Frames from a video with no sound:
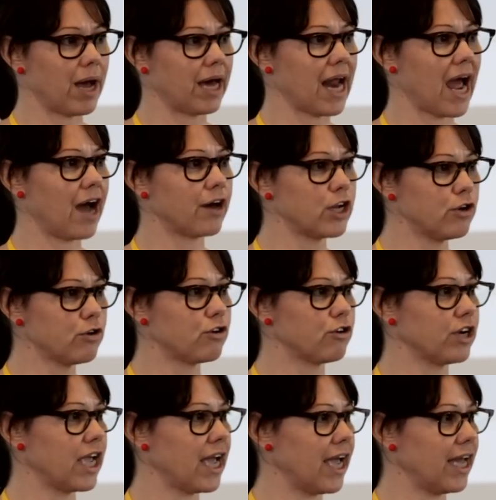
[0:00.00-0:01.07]
about how do you
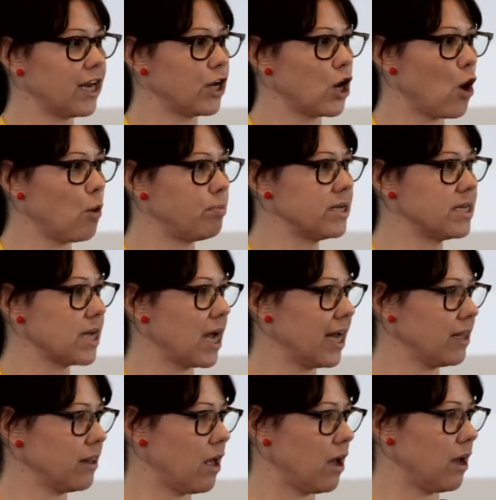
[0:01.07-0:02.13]
create an open
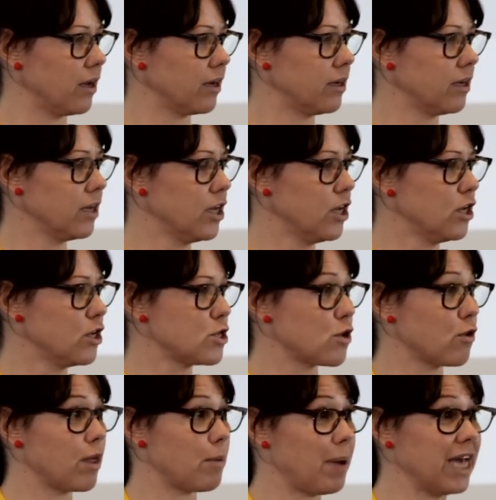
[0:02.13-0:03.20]
dialogue
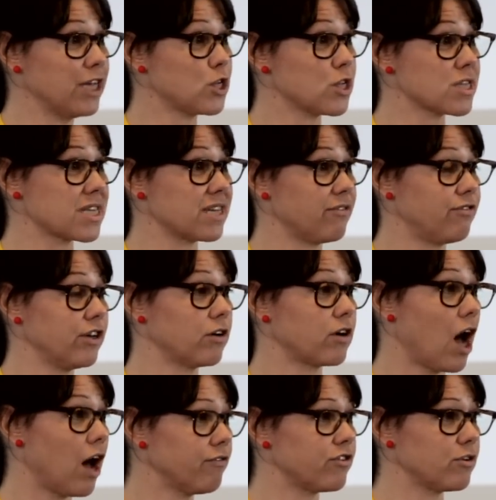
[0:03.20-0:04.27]
so that patients can feel
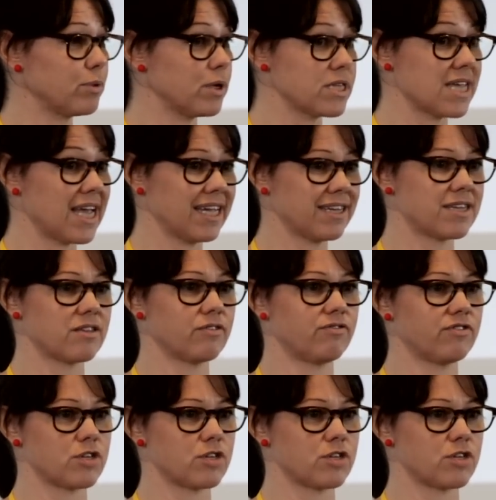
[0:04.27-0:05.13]
comfortable saying to the